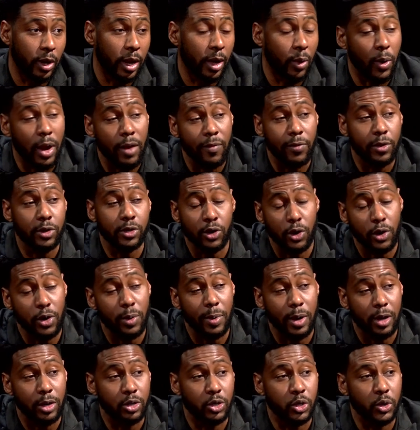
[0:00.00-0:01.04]
Like when I first heard
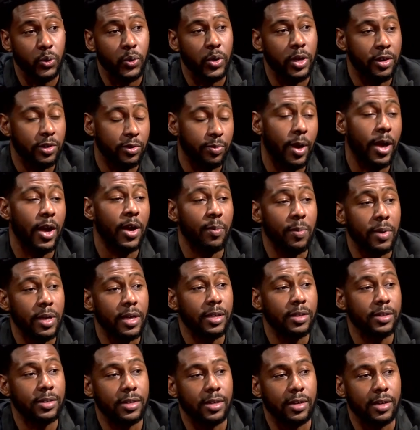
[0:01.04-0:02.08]
about you, it inspired me
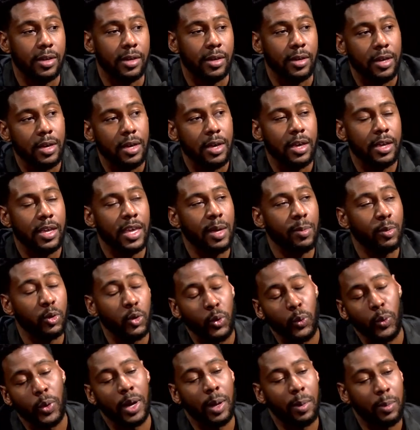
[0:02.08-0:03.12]
to keep
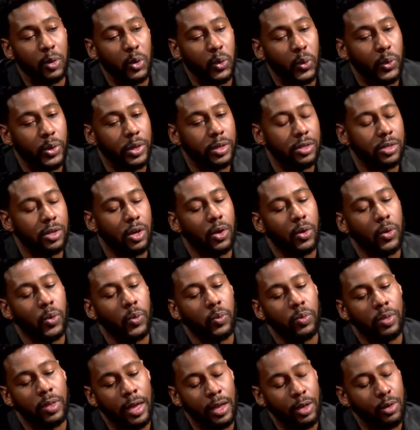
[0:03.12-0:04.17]
doing what I'm doing. So
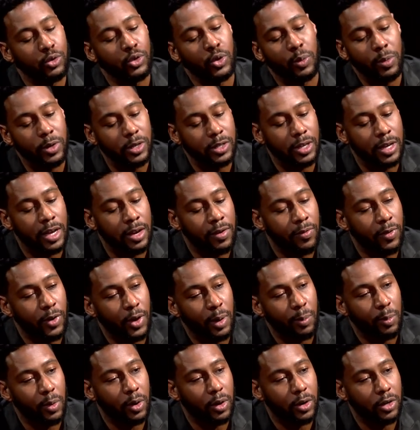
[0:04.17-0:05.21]
thank you so much again for
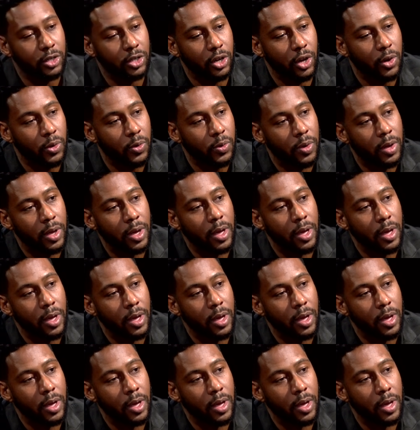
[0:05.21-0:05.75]
coming on the show.